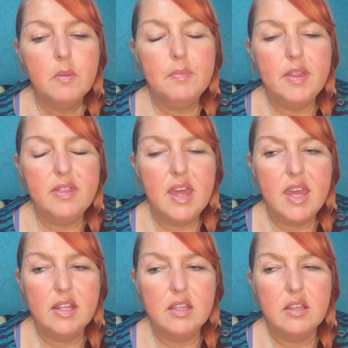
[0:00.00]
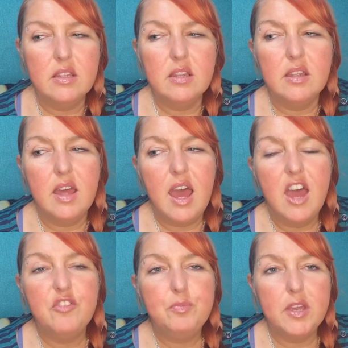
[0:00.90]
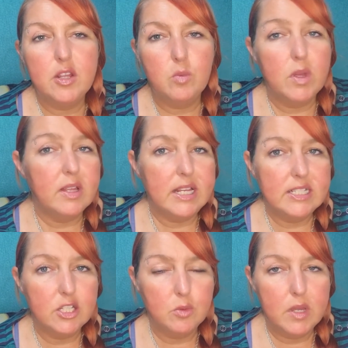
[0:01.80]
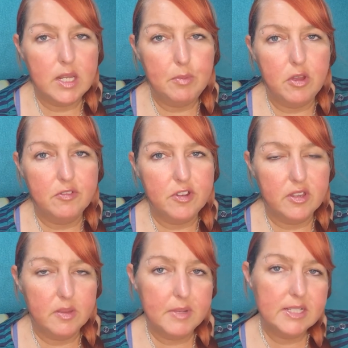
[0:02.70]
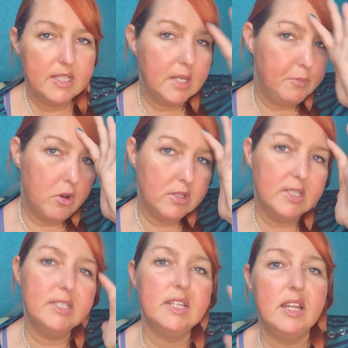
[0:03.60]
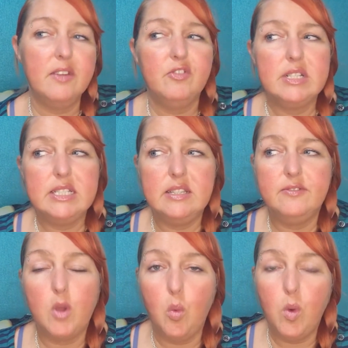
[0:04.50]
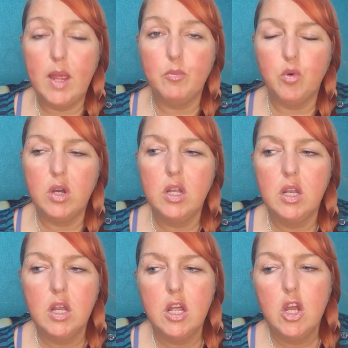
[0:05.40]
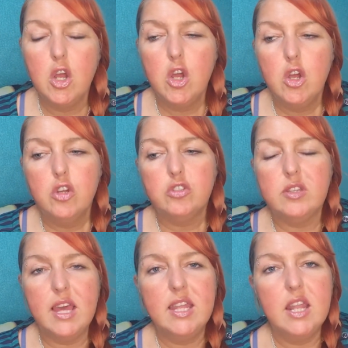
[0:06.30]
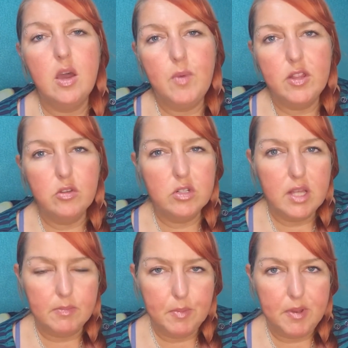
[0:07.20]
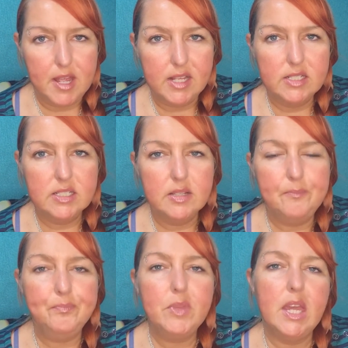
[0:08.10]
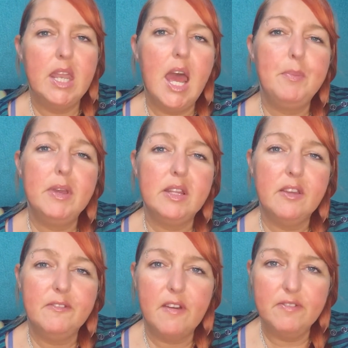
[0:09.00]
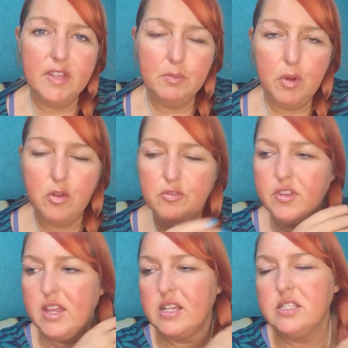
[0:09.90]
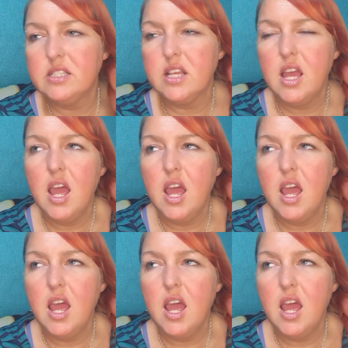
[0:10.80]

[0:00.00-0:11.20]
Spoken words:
But then I have paid way less than £20 for other mystery boxes and I have received way more. So then I went and looked up the price, and I paid £15 for this.